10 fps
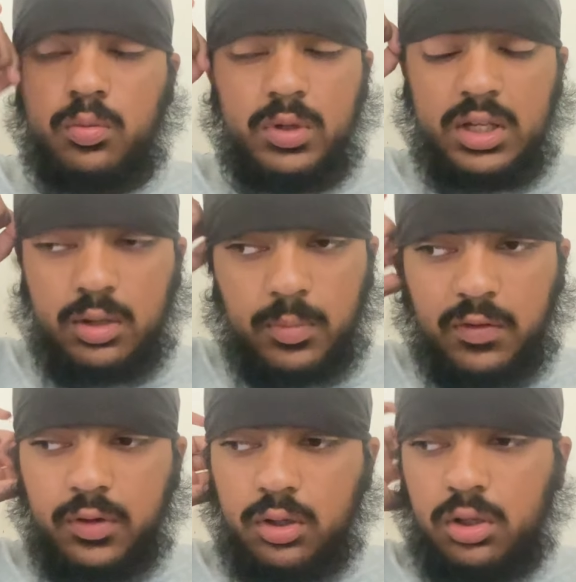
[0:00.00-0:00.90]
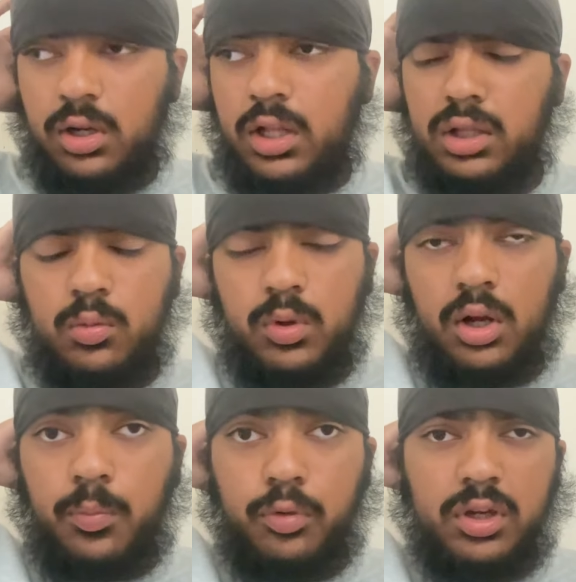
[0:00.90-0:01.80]
We need a midfielder. I think we
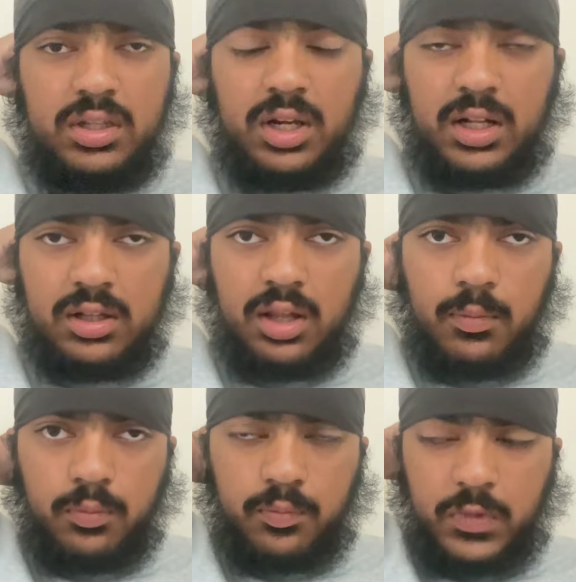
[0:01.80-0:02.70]
are pretty stacked in that